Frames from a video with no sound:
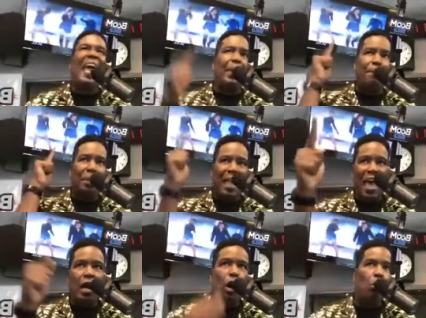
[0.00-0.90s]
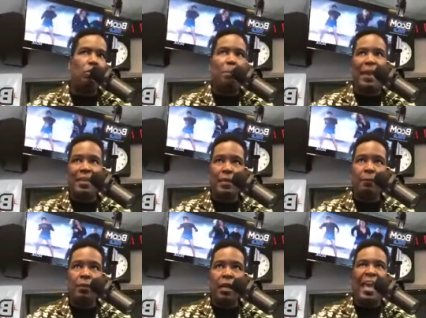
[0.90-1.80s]
a Black-owned bank,
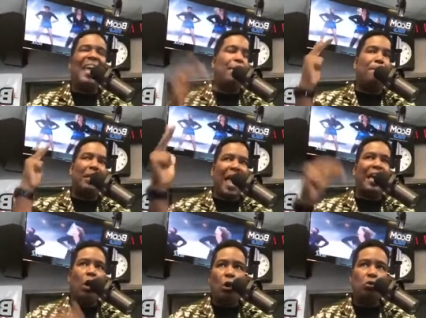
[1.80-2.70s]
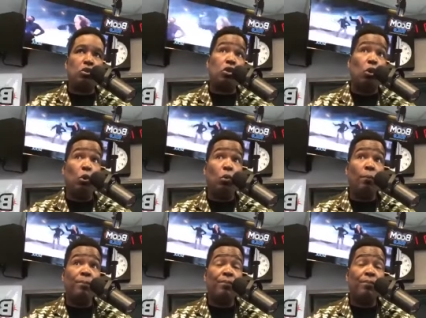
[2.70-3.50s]
a Black-owned school,